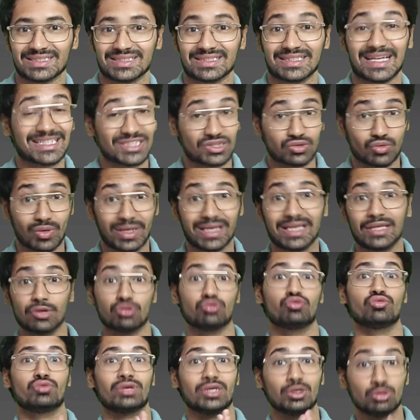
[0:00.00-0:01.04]
That's why
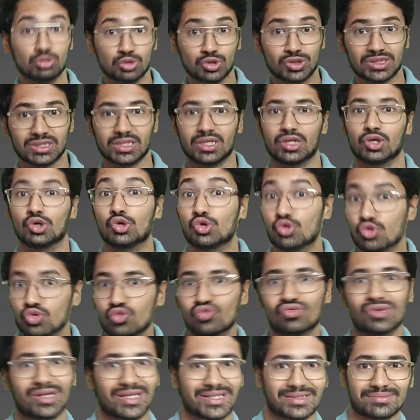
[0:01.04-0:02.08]
you use
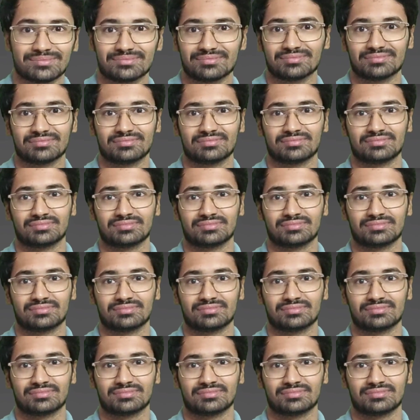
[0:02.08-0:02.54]
do verb.